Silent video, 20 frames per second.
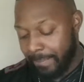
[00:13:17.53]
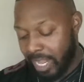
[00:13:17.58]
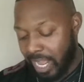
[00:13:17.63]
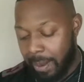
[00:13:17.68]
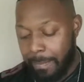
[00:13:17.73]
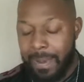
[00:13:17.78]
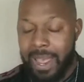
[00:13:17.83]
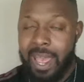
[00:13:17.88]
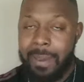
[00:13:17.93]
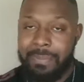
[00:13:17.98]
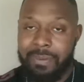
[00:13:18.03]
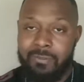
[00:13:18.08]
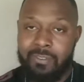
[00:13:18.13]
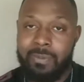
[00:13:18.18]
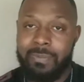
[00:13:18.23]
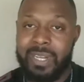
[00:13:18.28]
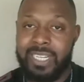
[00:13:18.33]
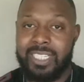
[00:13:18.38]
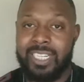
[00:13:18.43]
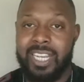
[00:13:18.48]
I'm happy
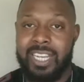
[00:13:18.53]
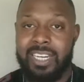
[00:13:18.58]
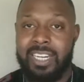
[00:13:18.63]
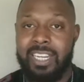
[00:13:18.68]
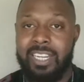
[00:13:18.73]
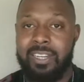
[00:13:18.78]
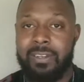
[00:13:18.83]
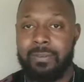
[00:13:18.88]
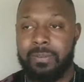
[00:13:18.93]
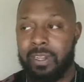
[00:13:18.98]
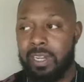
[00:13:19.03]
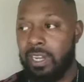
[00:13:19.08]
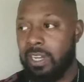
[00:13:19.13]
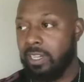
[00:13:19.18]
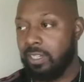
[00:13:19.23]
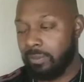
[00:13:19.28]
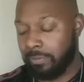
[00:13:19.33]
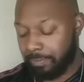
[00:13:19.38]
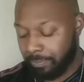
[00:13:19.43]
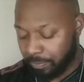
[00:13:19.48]
with my tight end.
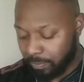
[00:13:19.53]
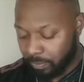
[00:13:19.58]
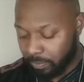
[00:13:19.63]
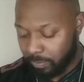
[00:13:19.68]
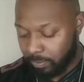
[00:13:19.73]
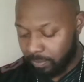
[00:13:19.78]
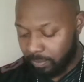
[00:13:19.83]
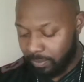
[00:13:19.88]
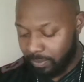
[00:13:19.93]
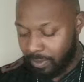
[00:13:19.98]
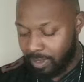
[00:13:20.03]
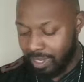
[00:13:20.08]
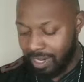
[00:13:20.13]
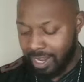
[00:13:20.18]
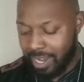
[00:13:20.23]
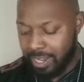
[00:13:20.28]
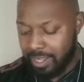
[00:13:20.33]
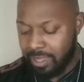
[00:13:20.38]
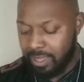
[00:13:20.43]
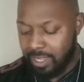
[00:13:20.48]

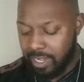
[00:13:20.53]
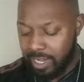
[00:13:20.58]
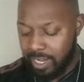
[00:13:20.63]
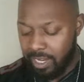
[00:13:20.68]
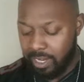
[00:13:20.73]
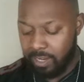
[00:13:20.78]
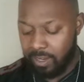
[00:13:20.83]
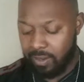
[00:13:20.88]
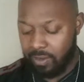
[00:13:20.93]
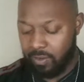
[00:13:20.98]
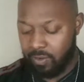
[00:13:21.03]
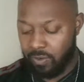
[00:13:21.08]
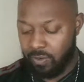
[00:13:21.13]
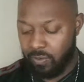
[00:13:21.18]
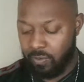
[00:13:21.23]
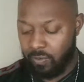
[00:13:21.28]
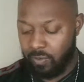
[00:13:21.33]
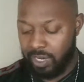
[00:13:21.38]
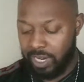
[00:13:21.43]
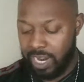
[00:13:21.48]
I think
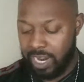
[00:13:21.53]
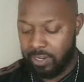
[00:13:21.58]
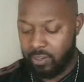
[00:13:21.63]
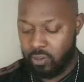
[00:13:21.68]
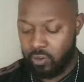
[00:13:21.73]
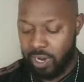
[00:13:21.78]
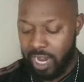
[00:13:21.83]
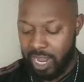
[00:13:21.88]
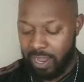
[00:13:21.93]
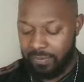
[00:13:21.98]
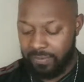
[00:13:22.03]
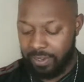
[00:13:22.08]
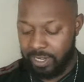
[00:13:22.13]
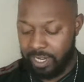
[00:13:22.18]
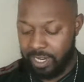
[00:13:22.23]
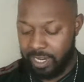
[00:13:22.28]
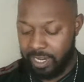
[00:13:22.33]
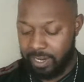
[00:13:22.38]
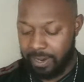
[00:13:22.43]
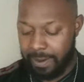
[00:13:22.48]
when I
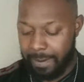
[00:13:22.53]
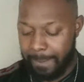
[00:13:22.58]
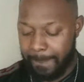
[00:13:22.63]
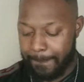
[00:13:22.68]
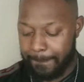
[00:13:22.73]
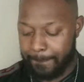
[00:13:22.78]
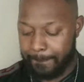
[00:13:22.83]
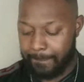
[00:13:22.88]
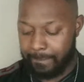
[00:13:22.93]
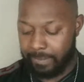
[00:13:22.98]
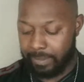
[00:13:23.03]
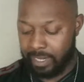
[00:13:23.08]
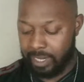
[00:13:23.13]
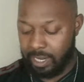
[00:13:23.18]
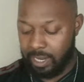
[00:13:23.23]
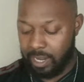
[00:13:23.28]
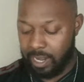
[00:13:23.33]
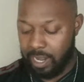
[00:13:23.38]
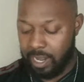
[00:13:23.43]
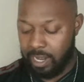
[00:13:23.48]
drafted,
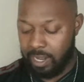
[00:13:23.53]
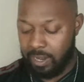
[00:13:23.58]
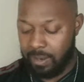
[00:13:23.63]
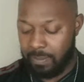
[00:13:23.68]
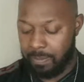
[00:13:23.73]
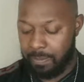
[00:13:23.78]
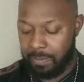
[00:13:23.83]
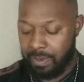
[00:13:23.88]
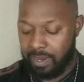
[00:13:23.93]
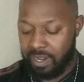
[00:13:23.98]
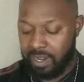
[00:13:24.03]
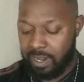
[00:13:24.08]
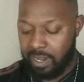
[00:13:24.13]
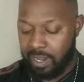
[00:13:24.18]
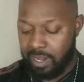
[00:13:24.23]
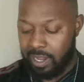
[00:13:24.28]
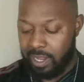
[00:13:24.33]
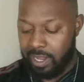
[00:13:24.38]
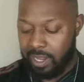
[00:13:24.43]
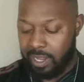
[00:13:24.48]

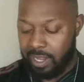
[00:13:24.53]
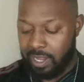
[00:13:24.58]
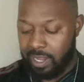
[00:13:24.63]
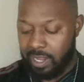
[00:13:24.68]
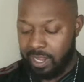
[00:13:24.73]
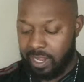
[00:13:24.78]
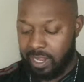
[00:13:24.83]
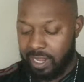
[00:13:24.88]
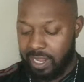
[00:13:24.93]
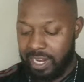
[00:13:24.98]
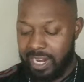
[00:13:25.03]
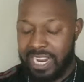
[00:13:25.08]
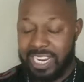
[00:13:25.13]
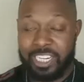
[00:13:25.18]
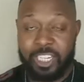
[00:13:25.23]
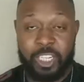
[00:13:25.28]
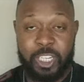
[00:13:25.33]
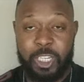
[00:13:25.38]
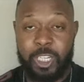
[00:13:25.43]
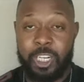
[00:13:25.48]
and I
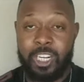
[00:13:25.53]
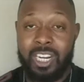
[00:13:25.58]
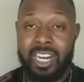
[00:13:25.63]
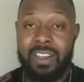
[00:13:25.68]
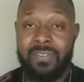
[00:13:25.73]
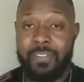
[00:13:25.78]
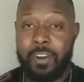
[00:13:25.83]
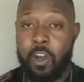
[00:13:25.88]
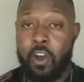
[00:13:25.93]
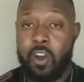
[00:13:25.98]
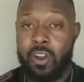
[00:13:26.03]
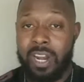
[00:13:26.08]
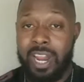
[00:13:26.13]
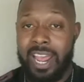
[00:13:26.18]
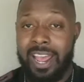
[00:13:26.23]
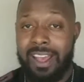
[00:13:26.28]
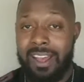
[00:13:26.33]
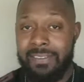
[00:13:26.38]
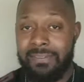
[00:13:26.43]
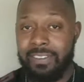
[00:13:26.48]
should have gone
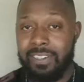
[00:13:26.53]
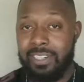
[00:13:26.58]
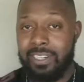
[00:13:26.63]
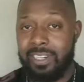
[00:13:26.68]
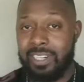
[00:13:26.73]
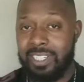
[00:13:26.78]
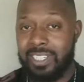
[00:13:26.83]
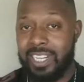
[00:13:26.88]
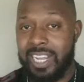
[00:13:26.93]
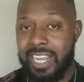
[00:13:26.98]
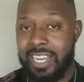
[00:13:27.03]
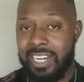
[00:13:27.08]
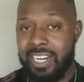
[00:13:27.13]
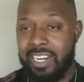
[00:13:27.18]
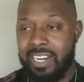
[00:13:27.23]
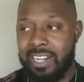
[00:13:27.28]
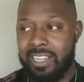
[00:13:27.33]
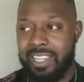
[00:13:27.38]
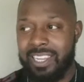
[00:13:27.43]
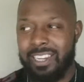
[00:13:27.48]
after a tight
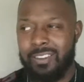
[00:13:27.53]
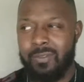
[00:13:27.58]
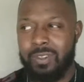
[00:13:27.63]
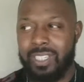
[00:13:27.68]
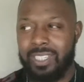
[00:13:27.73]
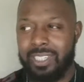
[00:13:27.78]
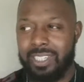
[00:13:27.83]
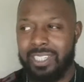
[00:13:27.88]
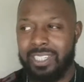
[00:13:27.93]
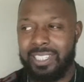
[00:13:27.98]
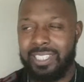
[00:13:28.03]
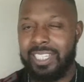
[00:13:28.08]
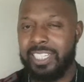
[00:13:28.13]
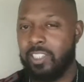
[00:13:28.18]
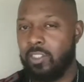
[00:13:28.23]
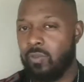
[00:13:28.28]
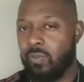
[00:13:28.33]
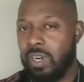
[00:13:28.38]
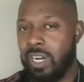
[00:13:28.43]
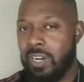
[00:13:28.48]
end, I think it was in the
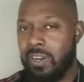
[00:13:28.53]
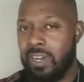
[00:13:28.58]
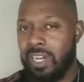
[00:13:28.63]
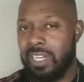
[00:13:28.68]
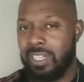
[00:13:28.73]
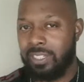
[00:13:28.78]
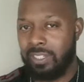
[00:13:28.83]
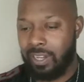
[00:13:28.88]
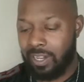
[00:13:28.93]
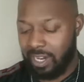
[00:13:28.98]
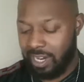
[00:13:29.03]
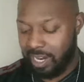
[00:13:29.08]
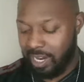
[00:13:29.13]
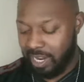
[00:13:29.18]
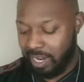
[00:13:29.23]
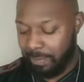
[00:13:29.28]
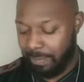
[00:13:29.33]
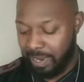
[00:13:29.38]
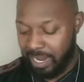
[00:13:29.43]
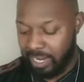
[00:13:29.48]
6th round, I saw
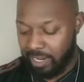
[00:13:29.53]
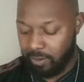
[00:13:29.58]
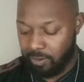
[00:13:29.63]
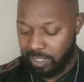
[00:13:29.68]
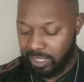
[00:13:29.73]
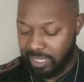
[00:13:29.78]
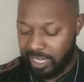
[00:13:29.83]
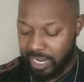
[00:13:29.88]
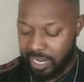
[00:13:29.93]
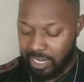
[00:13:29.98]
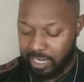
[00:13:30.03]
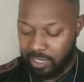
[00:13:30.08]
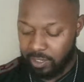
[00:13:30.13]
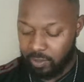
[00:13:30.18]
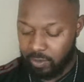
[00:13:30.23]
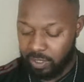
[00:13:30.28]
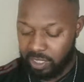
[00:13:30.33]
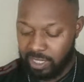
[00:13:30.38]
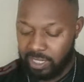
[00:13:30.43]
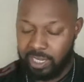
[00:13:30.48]
that Emmanuel
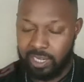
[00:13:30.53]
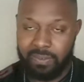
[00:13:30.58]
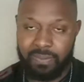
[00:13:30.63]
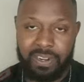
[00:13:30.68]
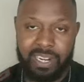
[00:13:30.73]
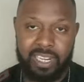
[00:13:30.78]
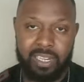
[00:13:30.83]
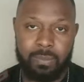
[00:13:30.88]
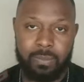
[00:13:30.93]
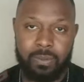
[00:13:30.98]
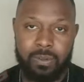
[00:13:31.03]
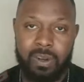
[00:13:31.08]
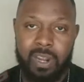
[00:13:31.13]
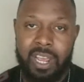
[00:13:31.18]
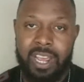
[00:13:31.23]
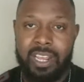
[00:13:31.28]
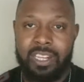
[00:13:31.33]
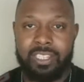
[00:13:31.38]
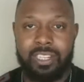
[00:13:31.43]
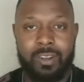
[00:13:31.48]
Sanders was still available.
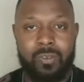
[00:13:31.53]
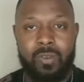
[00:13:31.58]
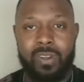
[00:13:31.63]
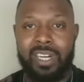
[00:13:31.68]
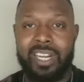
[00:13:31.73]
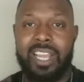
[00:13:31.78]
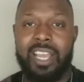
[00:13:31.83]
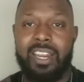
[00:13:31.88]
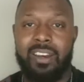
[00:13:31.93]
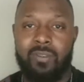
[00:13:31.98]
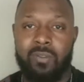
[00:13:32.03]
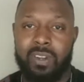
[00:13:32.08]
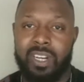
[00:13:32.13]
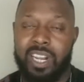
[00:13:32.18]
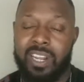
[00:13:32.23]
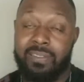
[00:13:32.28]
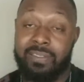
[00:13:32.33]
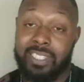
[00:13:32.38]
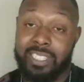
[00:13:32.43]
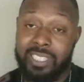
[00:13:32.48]
So I went ahead and went
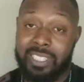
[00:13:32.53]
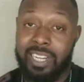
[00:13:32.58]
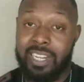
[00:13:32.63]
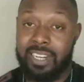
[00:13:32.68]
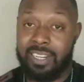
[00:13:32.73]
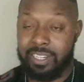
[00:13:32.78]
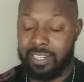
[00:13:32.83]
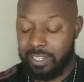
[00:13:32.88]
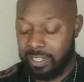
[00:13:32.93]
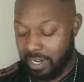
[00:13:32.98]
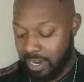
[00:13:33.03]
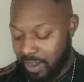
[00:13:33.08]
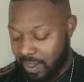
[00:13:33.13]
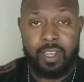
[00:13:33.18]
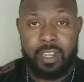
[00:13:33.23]
after Sanders.